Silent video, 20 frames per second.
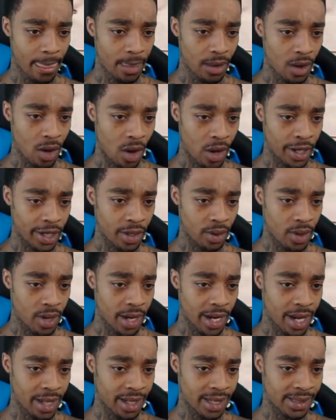Audio
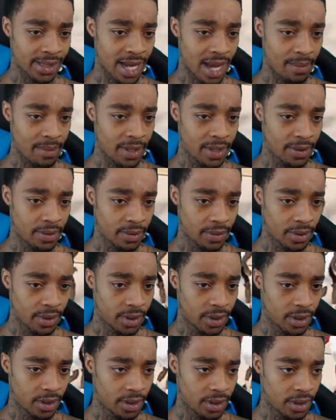cut out. That's not me.
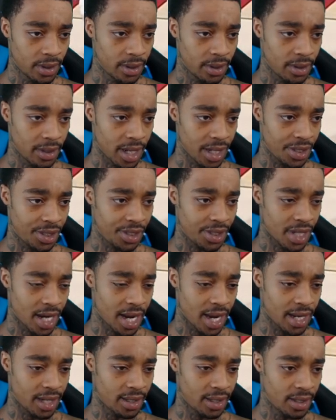Nice
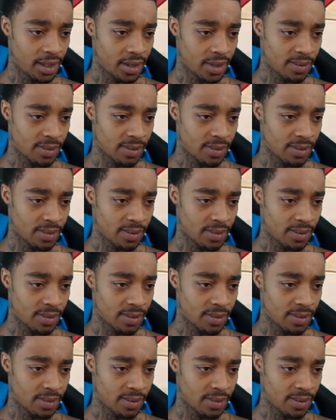shot. It's